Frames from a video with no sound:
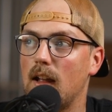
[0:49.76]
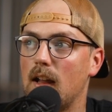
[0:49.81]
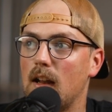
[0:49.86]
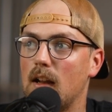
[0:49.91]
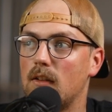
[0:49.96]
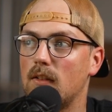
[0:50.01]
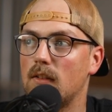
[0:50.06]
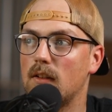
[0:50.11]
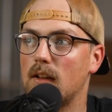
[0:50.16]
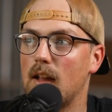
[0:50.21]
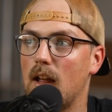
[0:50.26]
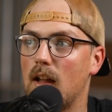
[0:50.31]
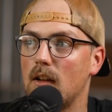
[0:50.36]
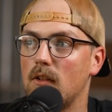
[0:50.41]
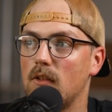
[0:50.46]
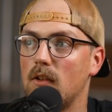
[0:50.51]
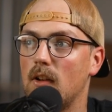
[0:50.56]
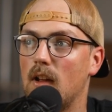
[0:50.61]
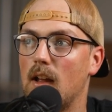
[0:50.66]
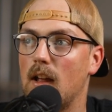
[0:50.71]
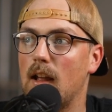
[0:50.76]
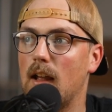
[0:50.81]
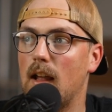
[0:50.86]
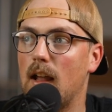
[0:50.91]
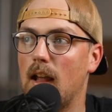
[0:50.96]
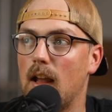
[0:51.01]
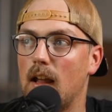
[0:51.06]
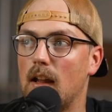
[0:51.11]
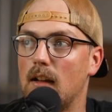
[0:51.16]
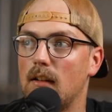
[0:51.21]
a sketch
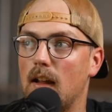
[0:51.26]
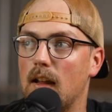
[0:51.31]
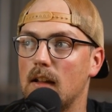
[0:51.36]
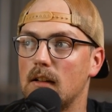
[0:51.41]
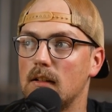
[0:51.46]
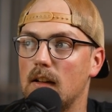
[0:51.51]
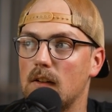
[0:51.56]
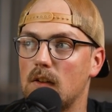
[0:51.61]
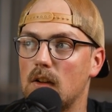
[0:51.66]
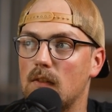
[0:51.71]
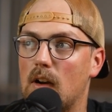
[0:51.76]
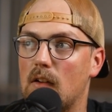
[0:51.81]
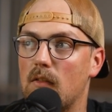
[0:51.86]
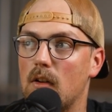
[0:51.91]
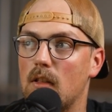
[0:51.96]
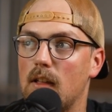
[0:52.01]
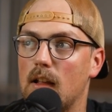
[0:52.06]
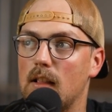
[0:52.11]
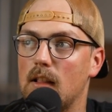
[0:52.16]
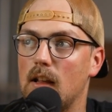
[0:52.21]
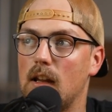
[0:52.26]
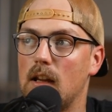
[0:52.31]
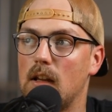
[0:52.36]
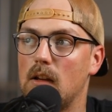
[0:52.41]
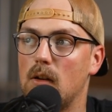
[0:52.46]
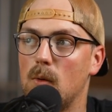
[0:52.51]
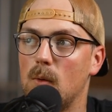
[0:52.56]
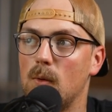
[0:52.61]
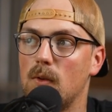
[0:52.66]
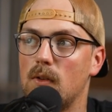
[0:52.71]
and a list of everything that he
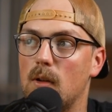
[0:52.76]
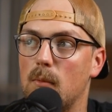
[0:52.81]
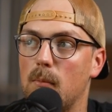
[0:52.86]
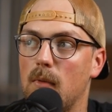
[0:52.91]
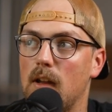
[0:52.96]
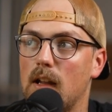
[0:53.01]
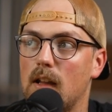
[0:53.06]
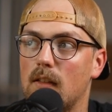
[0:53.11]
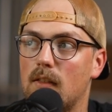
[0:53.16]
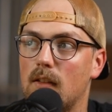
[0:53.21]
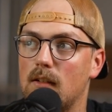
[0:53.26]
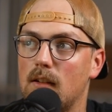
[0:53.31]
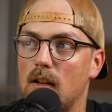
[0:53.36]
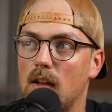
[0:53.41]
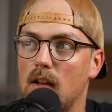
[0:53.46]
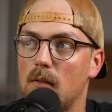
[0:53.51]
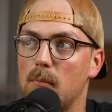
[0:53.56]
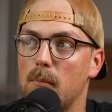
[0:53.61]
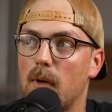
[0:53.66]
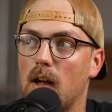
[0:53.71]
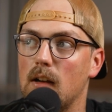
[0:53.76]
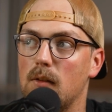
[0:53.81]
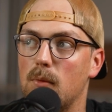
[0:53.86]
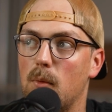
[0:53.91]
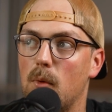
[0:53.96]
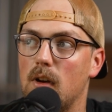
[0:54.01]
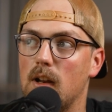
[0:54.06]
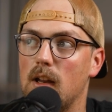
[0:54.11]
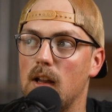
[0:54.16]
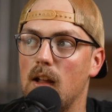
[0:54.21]
used to make the 10 by
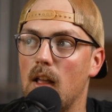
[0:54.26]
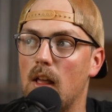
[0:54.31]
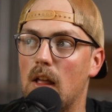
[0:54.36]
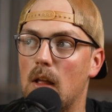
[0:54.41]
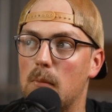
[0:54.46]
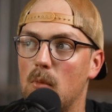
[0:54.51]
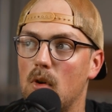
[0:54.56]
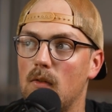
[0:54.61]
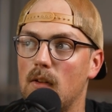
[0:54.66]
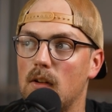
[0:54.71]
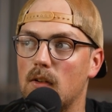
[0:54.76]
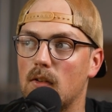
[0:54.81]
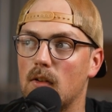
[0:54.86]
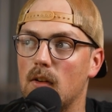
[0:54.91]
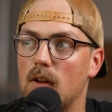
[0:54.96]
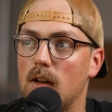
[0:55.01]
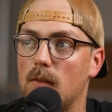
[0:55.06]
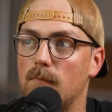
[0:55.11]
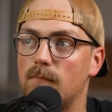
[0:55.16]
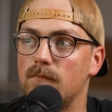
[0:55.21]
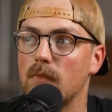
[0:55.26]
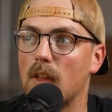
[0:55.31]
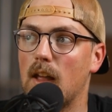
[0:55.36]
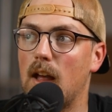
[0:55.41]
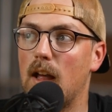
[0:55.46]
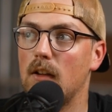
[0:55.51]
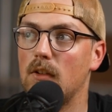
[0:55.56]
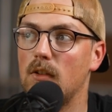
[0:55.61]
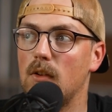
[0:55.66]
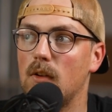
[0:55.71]
20 movie screen
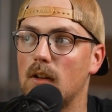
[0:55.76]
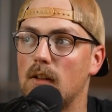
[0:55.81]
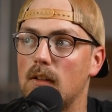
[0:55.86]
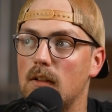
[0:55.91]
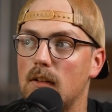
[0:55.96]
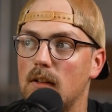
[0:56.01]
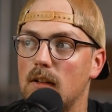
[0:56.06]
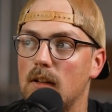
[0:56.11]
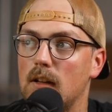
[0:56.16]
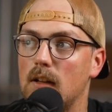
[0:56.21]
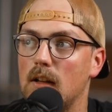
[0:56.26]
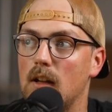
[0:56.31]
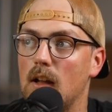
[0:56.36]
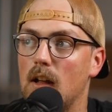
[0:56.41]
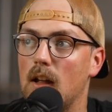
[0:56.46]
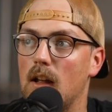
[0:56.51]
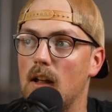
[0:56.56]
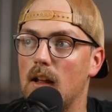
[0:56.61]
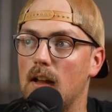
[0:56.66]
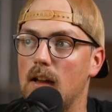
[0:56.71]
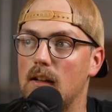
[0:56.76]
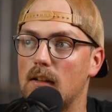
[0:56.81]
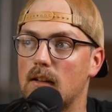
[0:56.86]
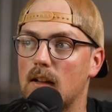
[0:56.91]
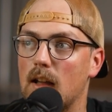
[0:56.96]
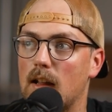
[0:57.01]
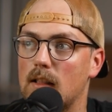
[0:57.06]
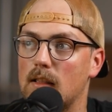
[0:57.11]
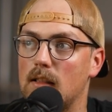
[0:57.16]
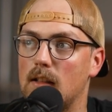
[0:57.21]
as you can see He's
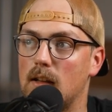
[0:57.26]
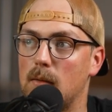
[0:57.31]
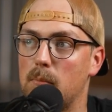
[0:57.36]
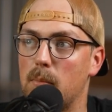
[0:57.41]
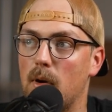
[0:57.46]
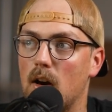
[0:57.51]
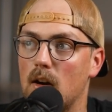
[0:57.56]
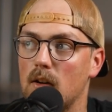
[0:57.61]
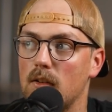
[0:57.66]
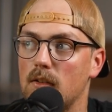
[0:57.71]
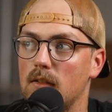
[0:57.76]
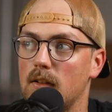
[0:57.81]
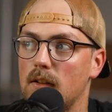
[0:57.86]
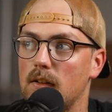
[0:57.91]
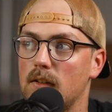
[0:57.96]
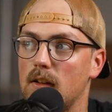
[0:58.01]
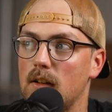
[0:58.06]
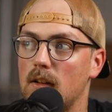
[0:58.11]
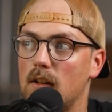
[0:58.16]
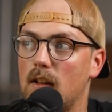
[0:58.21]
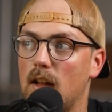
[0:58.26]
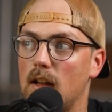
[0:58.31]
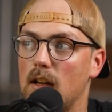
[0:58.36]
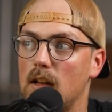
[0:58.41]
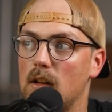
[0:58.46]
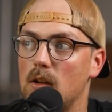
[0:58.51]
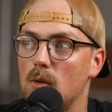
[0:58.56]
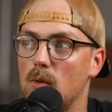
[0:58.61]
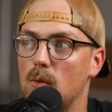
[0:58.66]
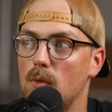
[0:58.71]
got the parts listed that he
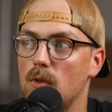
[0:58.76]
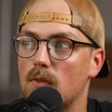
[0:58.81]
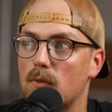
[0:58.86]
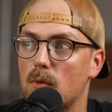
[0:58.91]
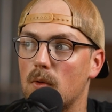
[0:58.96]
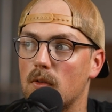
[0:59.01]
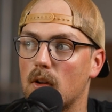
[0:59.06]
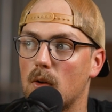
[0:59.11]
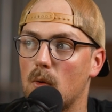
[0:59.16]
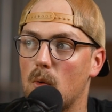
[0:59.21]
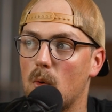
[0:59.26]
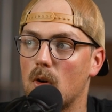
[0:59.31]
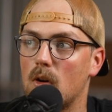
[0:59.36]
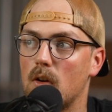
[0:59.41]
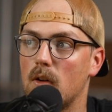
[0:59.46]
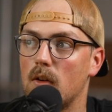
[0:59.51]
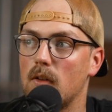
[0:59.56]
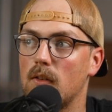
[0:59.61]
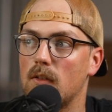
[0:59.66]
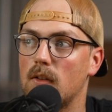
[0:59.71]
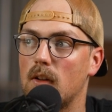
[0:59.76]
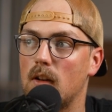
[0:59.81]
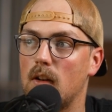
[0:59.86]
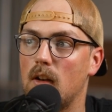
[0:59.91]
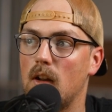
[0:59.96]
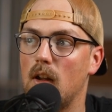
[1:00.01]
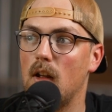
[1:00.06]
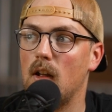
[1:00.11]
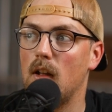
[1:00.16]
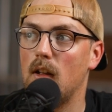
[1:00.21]
used for the corners, and
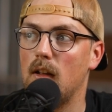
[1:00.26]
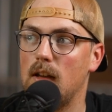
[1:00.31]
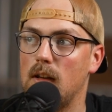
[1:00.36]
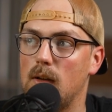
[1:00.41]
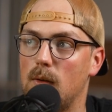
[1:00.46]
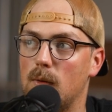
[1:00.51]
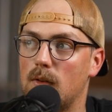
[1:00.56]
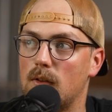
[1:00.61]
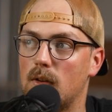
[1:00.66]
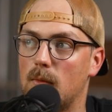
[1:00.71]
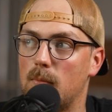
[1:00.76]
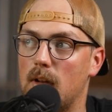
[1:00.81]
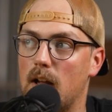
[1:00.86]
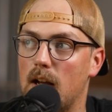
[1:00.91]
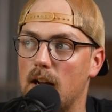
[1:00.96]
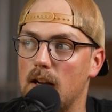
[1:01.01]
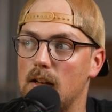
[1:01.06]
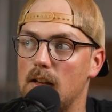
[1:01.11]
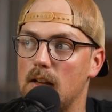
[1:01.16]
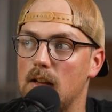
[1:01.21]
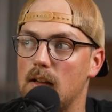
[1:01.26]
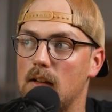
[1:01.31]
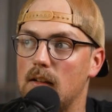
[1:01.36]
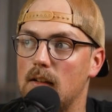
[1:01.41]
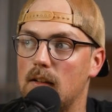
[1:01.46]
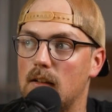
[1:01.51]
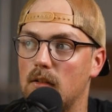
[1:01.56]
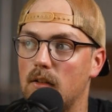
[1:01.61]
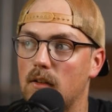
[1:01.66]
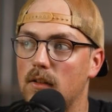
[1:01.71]
he used some
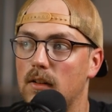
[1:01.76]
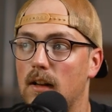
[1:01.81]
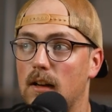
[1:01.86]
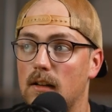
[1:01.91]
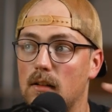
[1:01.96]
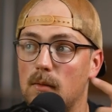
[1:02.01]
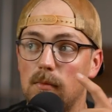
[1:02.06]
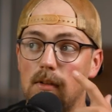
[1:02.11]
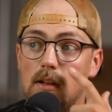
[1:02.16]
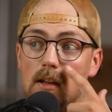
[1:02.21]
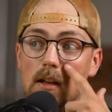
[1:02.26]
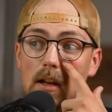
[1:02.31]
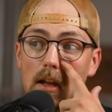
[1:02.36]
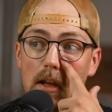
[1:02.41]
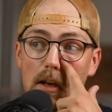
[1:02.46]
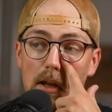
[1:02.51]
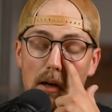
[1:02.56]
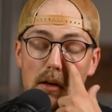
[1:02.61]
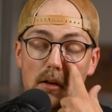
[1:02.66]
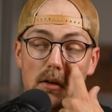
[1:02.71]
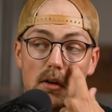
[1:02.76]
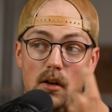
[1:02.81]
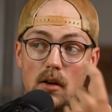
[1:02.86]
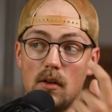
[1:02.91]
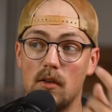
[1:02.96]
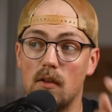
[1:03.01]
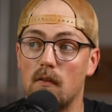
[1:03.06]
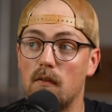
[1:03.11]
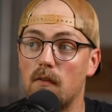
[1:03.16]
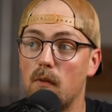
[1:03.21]
90s, it looks like some T
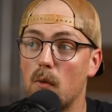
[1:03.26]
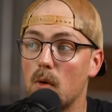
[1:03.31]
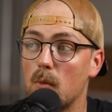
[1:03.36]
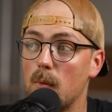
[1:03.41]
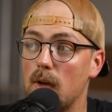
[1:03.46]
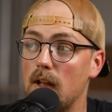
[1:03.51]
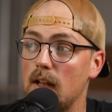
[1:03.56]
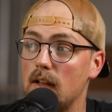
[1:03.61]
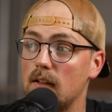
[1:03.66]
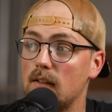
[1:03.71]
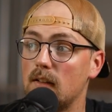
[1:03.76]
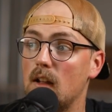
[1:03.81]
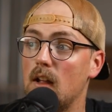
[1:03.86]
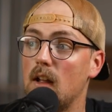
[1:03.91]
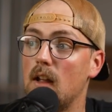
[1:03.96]
connectors and four ways,